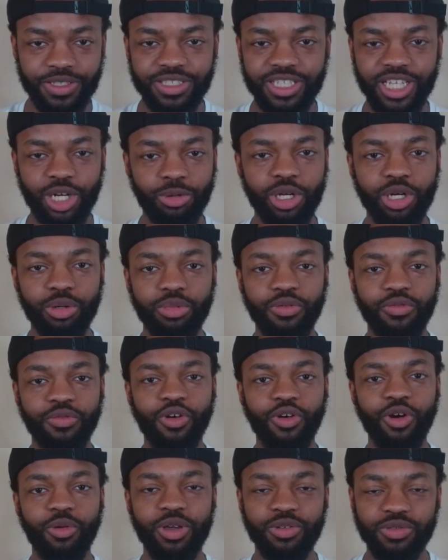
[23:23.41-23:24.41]
celebrated
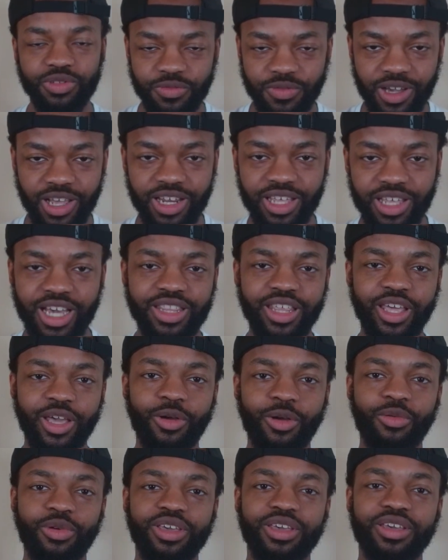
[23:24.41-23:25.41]
before because we finally got
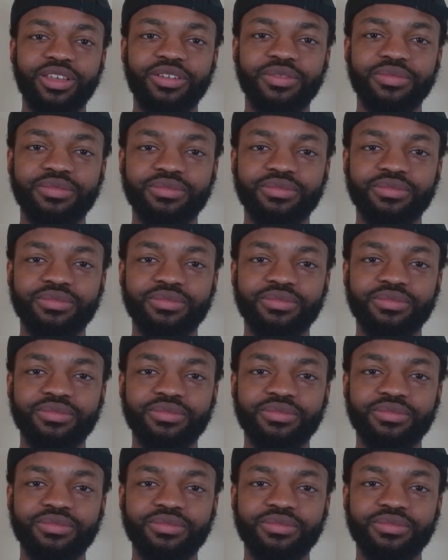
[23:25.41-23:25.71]
that win.